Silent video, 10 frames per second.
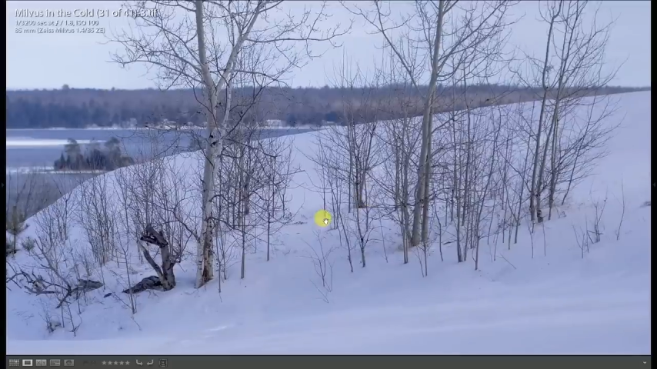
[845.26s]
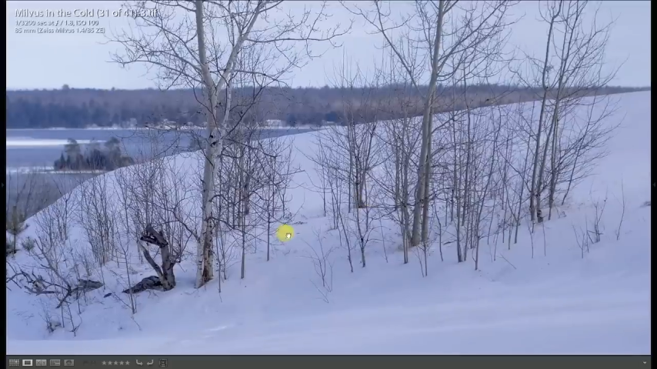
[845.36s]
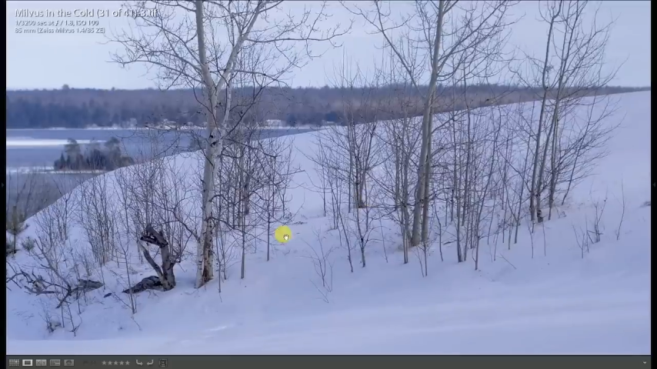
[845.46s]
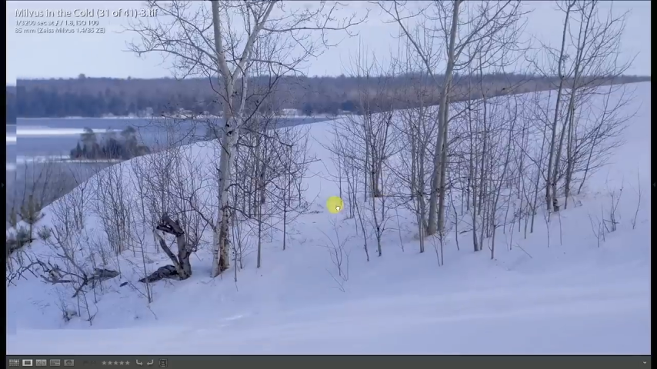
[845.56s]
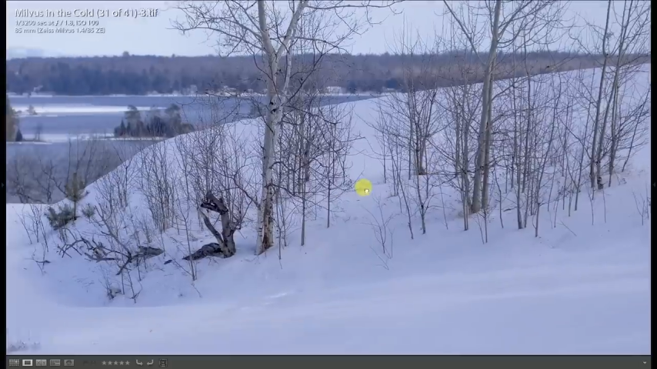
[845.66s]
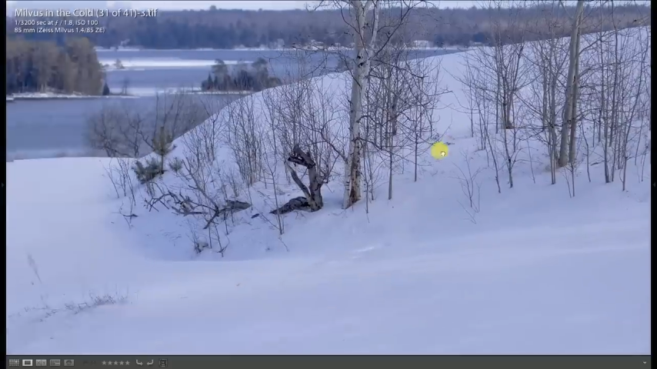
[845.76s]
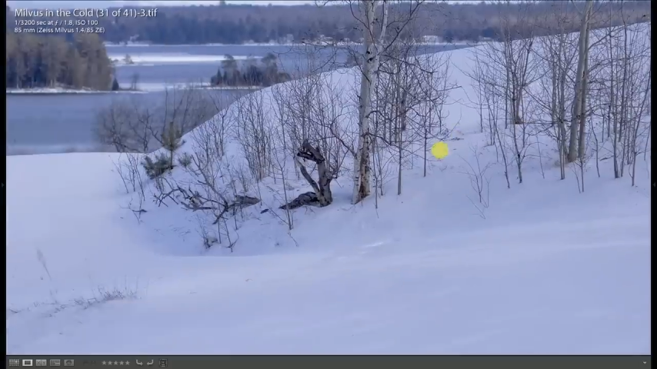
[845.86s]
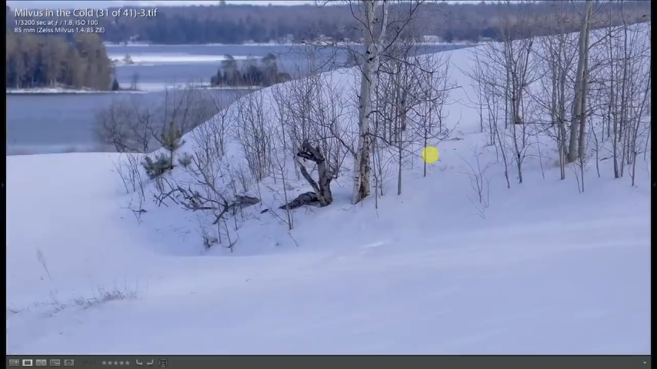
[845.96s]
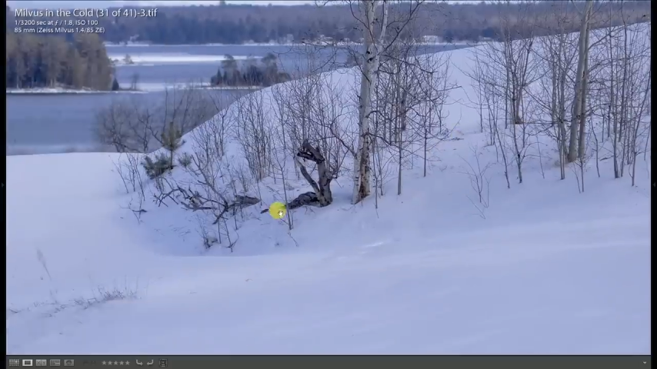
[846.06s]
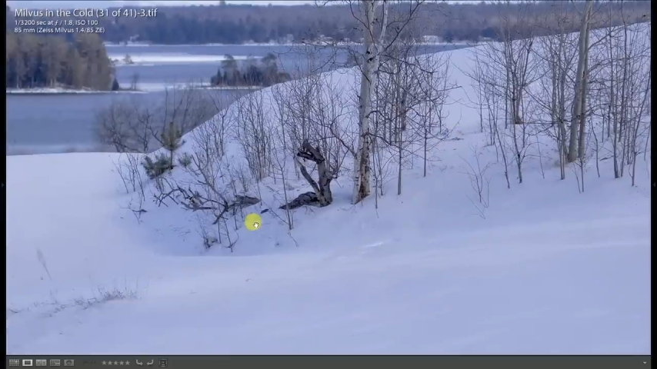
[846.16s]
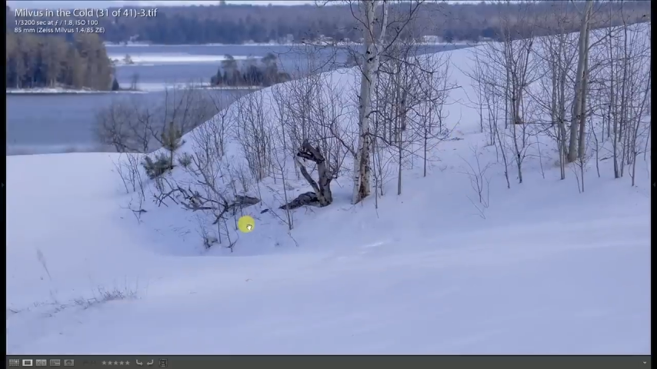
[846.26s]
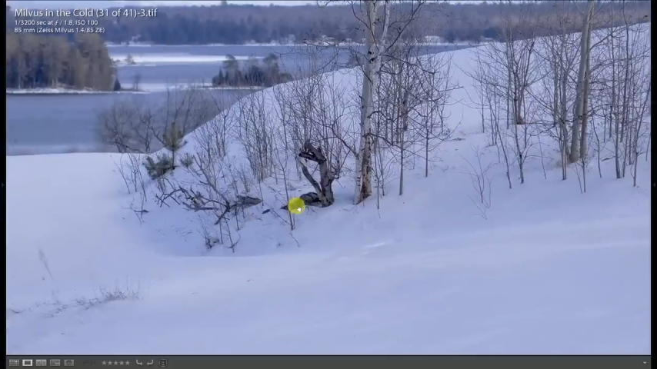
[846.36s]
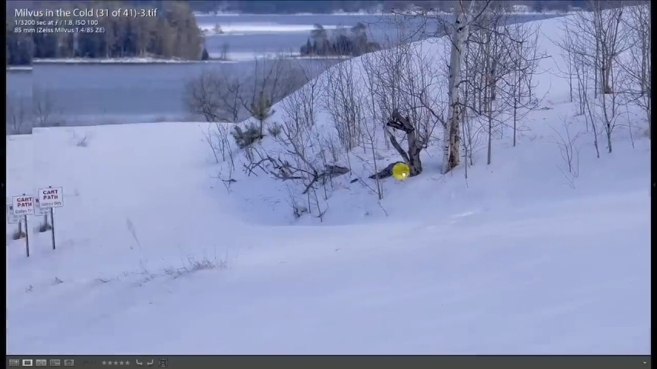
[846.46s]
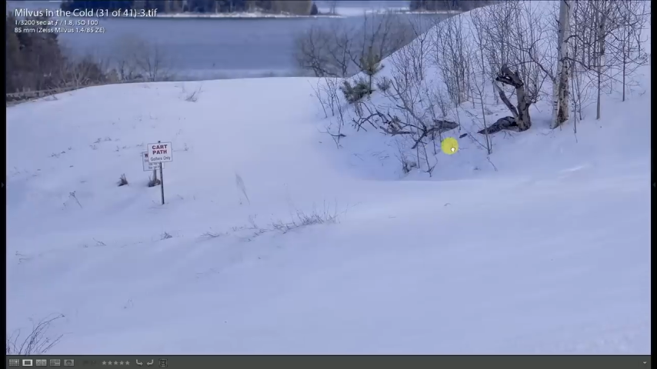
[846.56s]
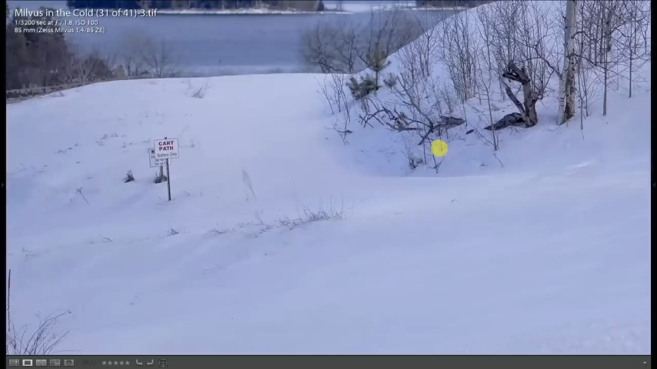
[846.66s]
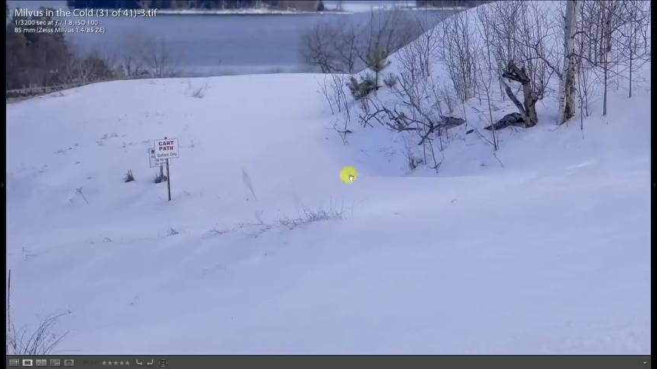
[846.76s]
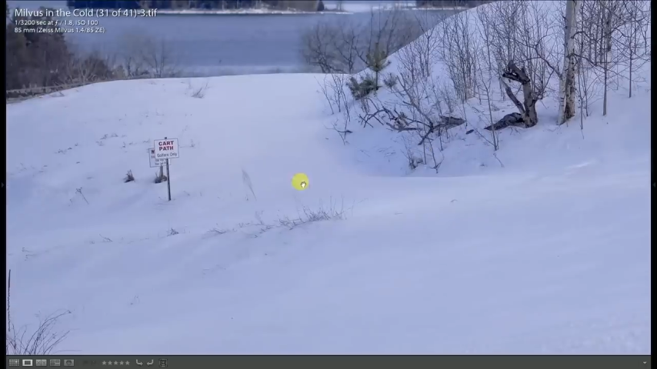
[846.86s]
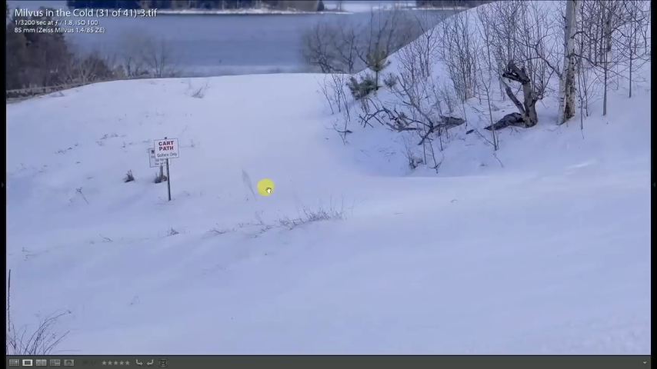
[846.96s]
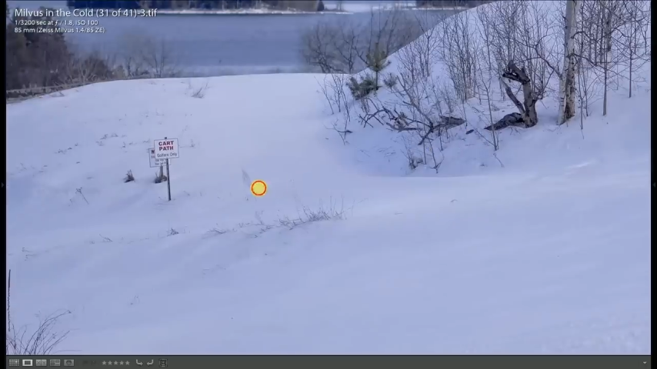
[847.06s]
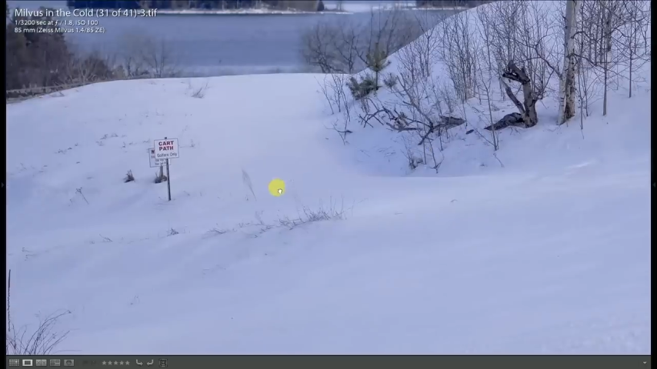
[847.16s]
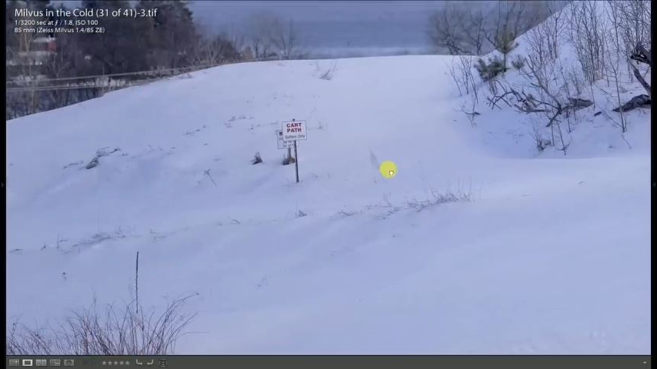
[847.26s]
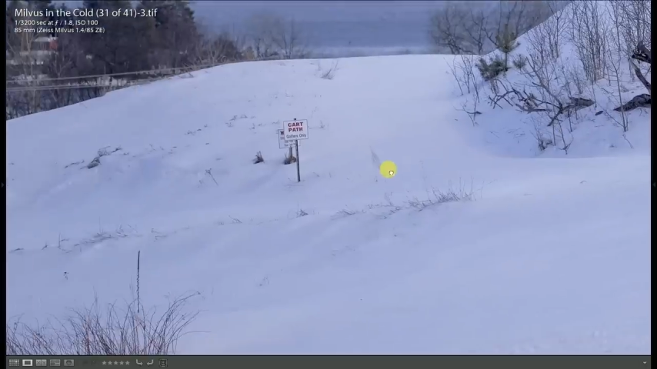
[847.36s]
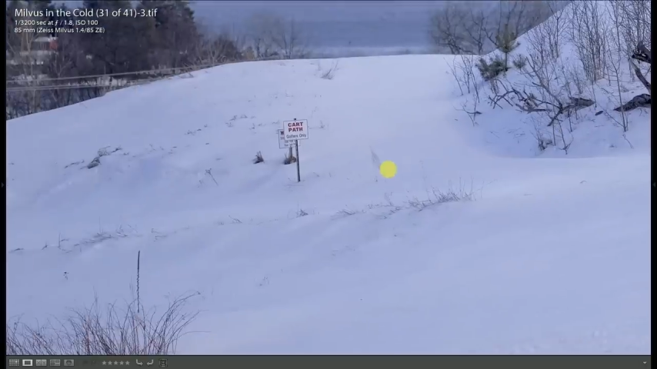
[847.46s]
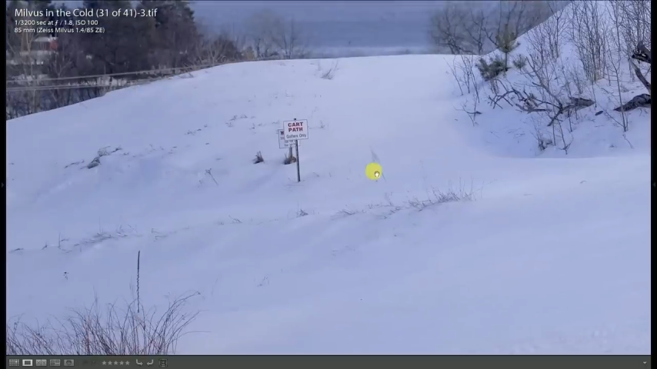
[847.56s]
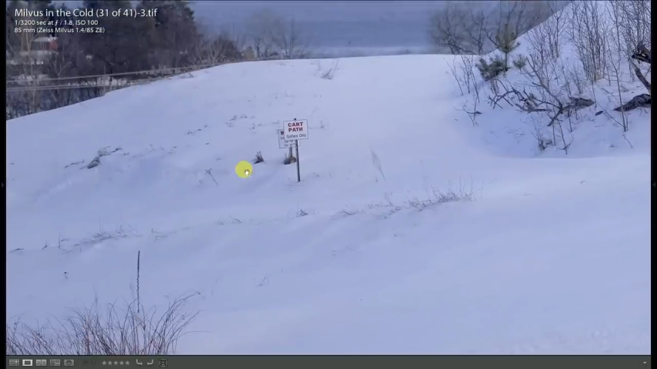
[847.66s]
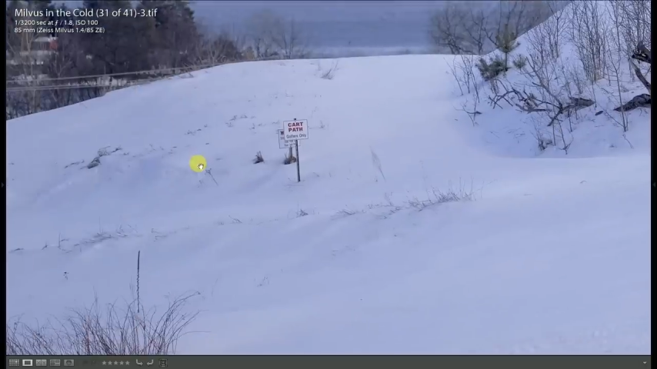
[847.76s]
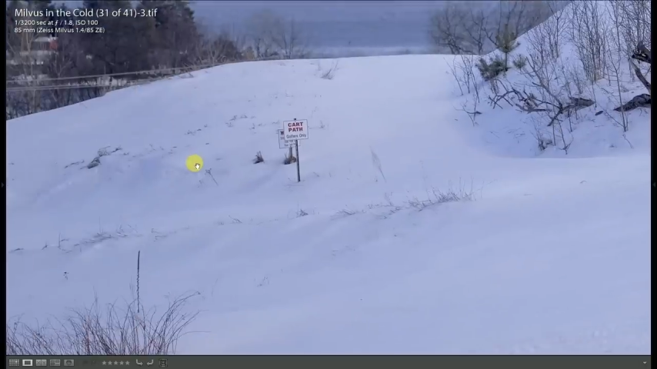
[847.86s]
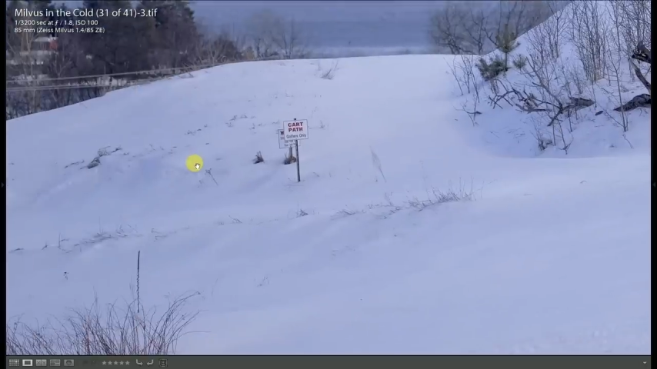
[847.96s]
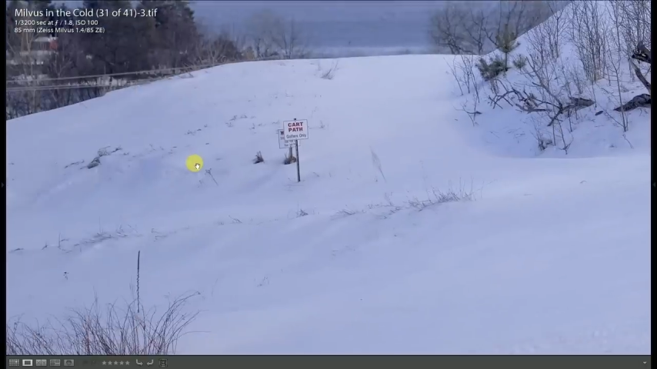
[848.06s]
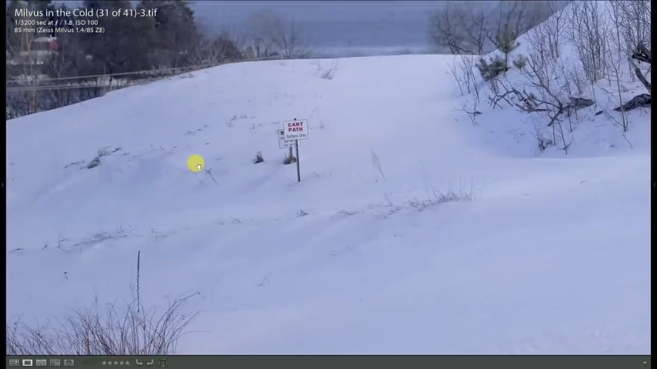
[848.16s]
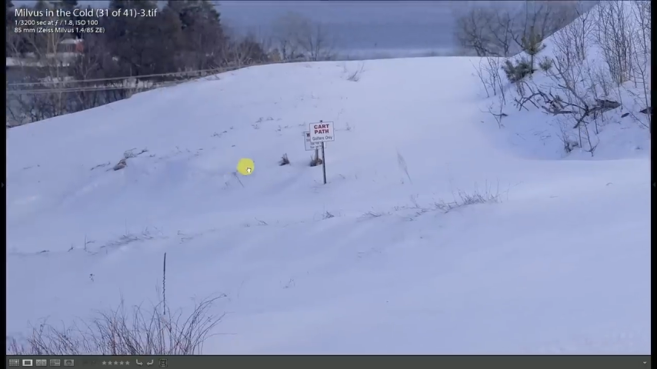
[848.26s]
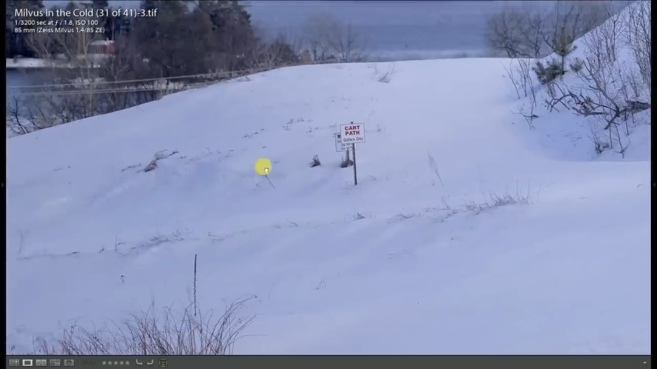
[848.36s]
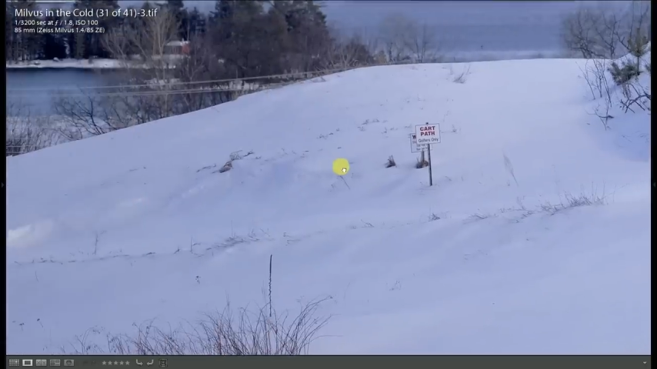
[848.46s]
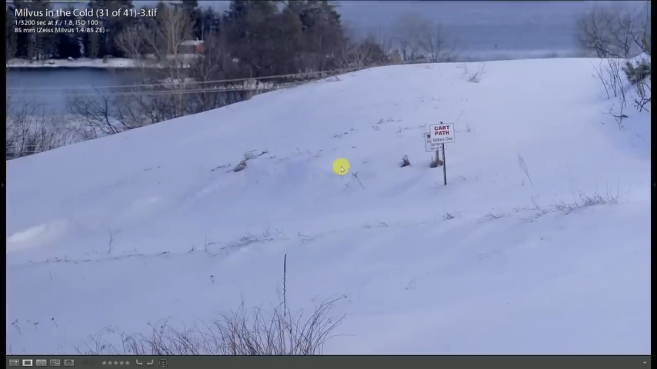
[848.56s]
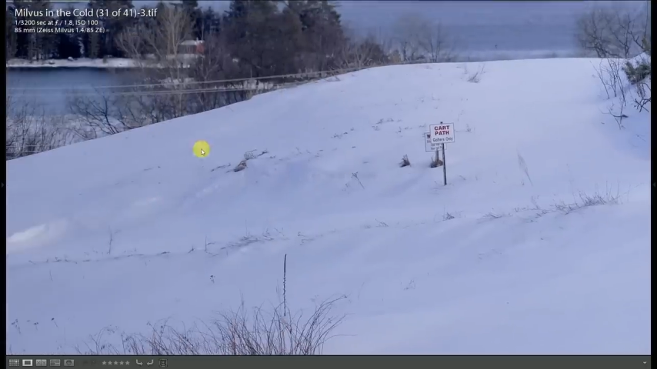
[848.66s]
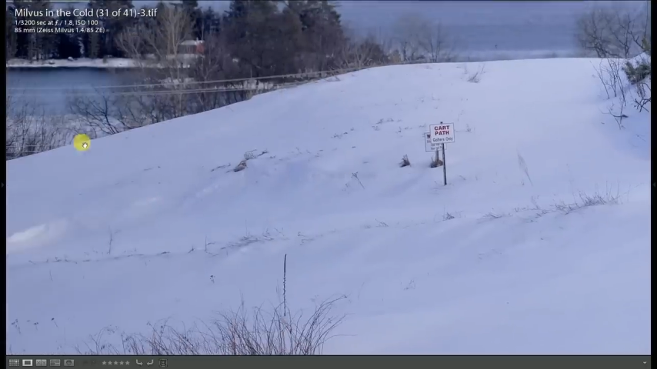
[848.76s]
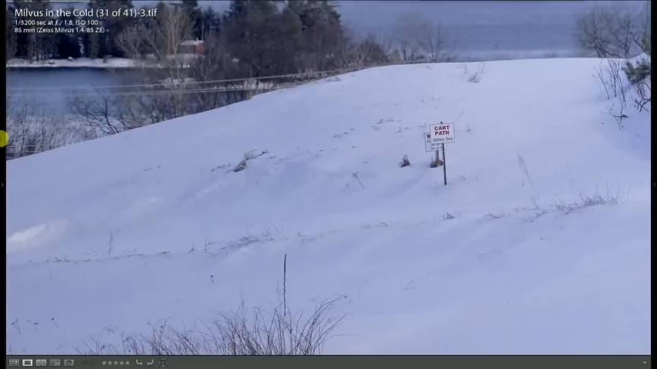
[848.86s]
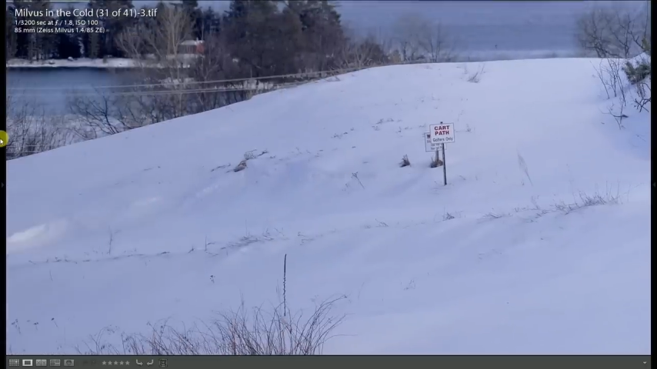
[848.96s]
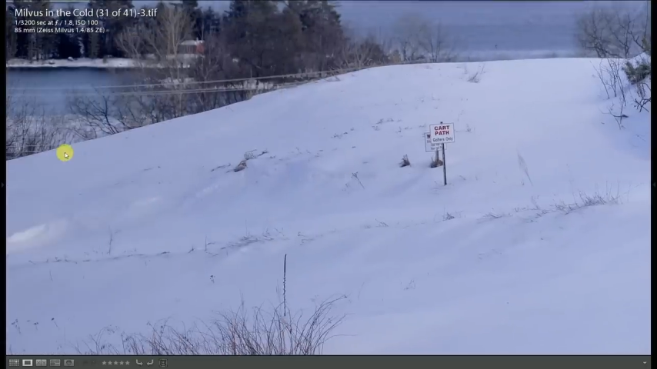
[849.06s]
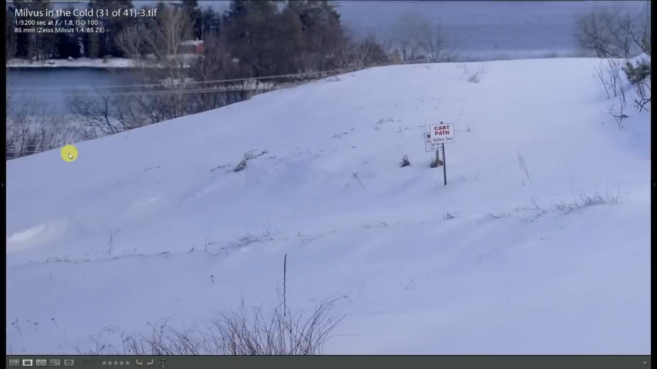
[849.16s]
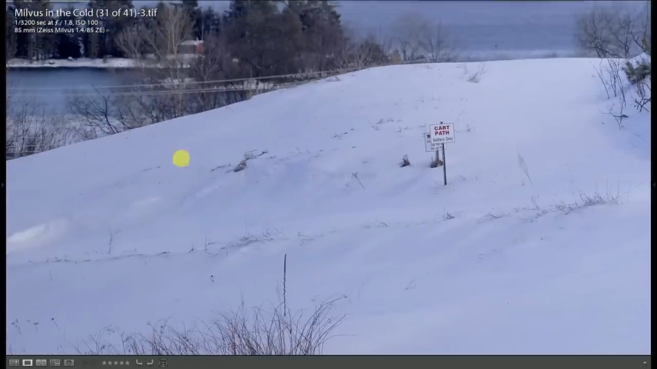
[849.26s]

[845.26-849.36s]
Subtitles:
Nobody's mouth can be seen.